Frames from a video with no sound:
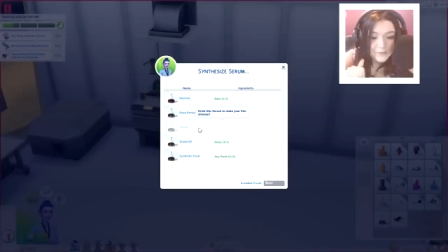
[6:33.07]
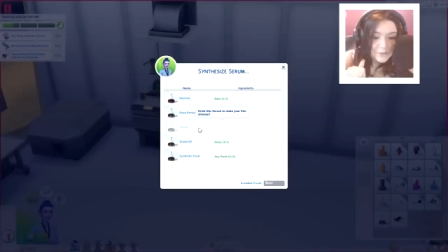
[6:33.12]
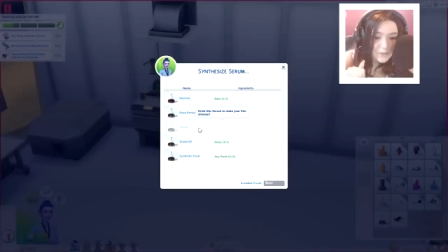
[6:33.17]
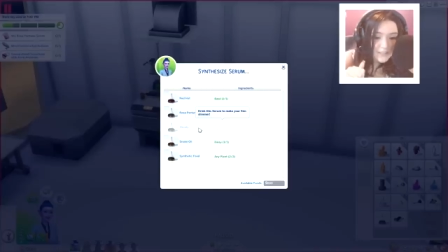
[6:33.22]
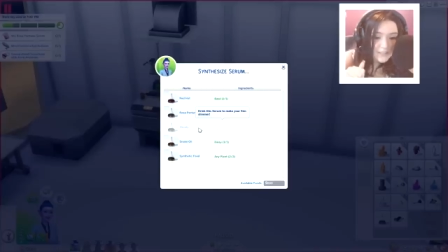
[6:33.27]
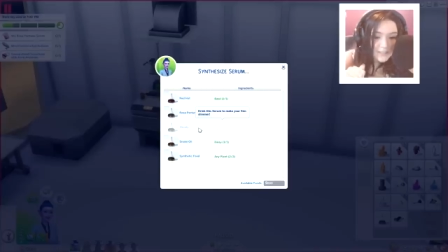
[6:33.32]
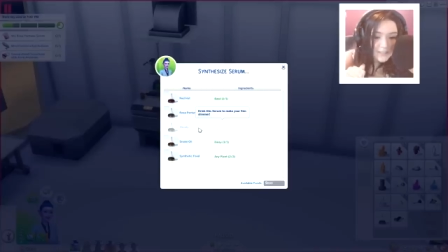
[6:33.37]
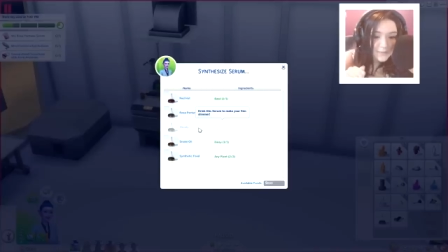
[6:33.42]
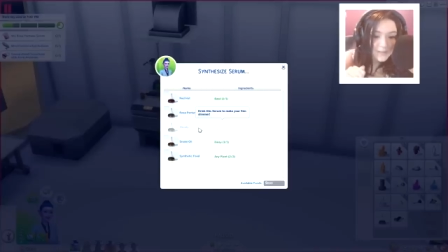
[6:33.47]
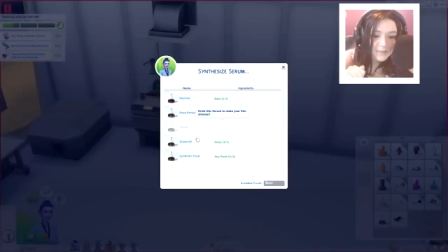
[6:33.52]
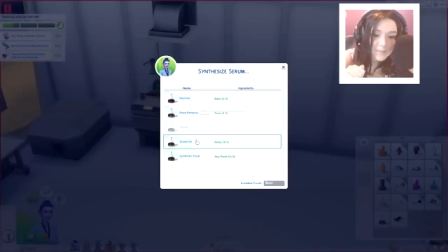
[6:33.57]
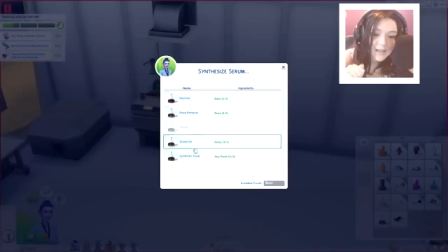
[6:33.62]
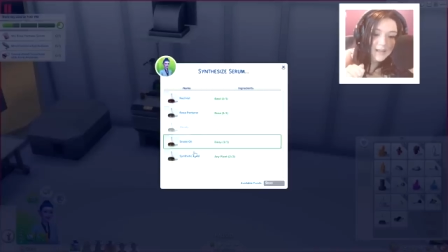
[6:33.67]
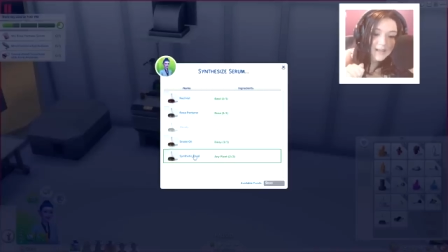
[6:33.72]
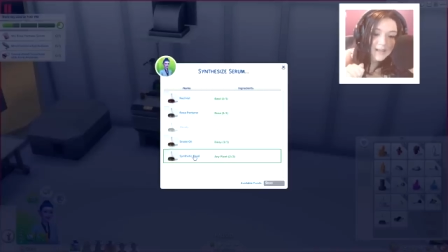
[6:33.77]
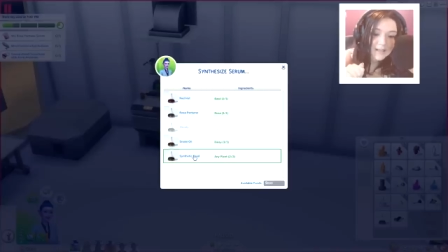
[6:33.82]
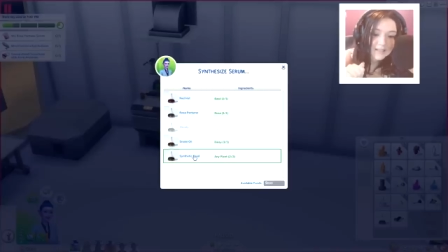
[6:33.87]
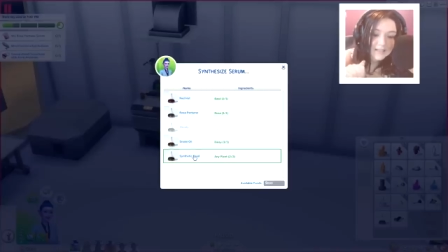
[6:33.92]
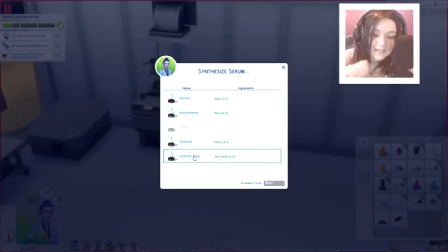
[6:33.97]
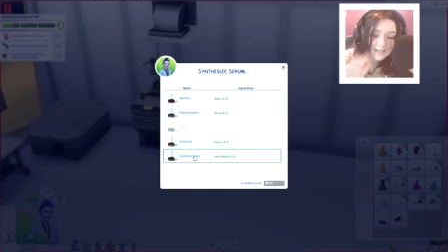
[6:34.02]
Of course, we
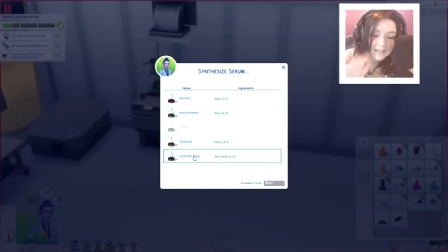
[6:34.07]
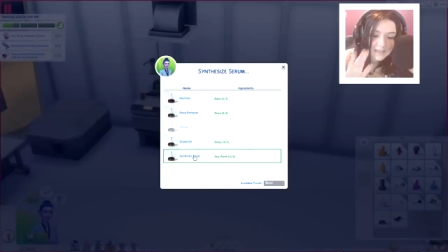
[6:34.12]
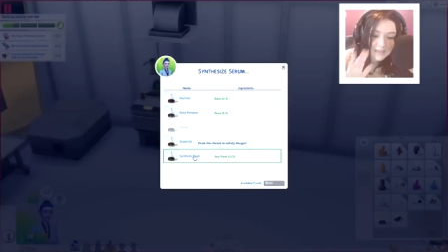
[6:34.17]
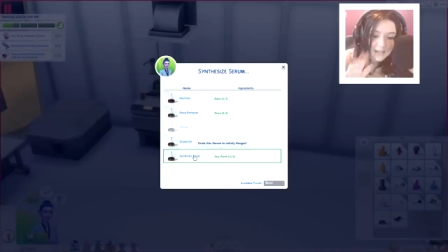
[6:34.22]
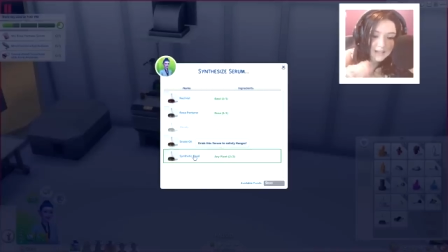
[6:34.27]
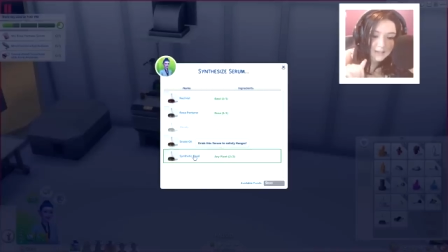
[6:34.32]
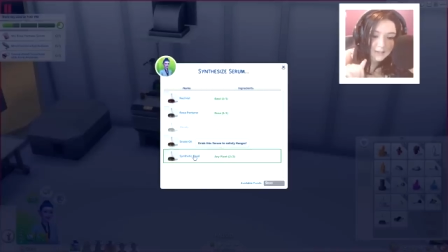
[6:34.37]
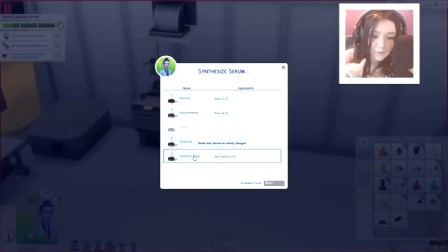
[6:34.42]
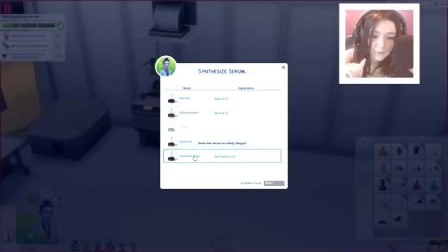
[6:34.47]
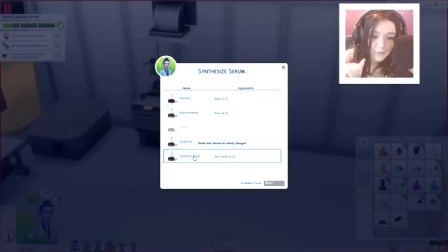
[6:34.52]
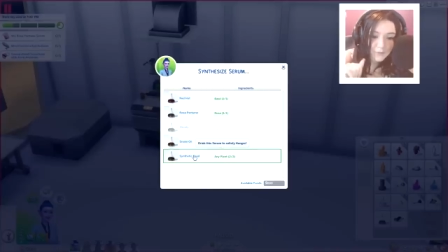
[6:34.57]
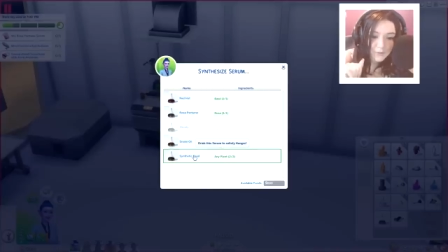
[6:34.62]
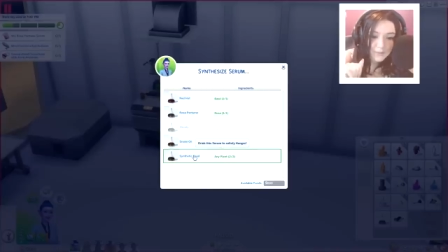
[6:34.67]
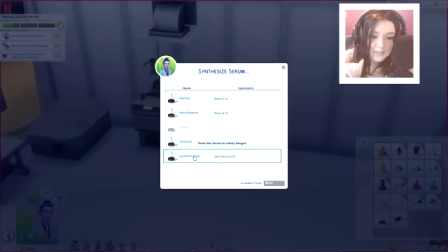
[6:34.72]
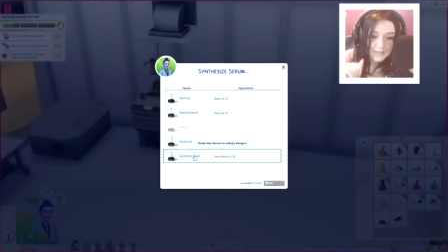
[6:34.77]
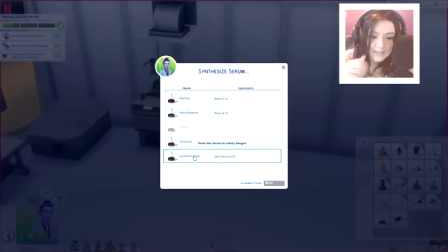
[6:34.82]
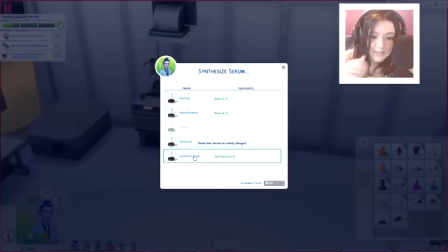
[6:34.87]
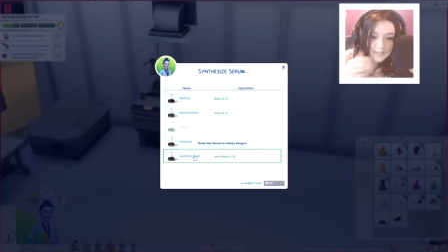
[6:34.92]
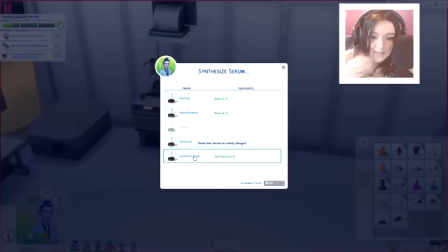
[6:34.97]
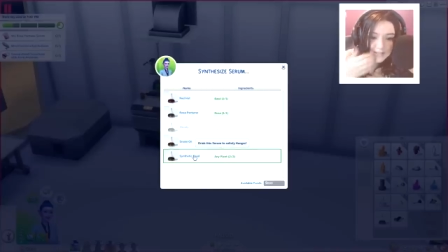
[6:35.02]
can make synthetic food,